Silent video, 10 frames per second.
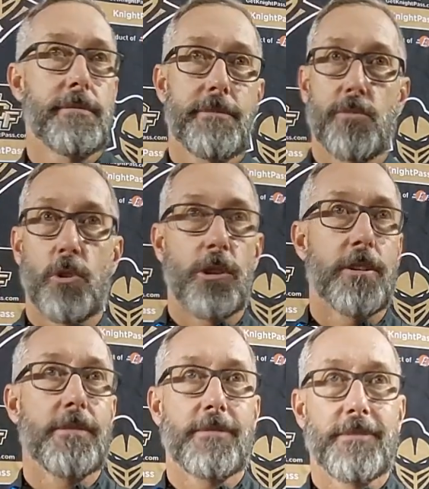we're
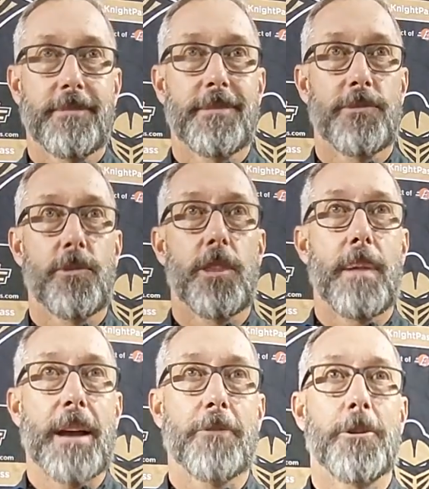on the
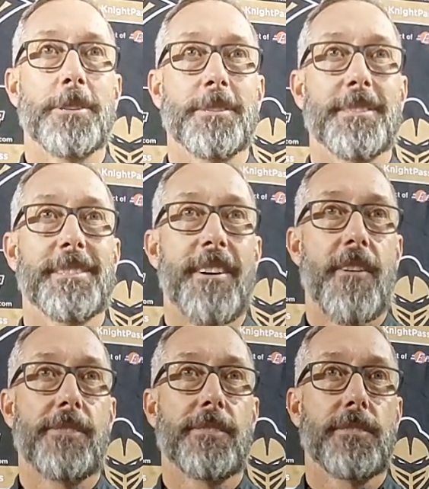back foot
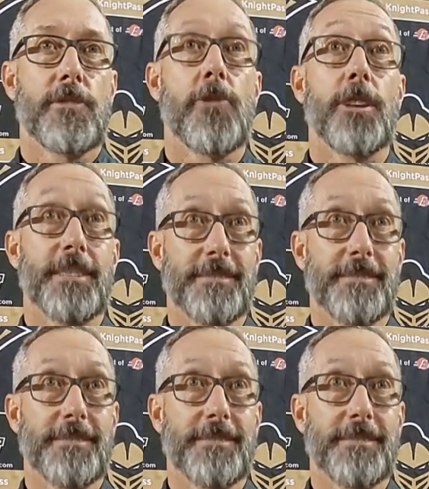early.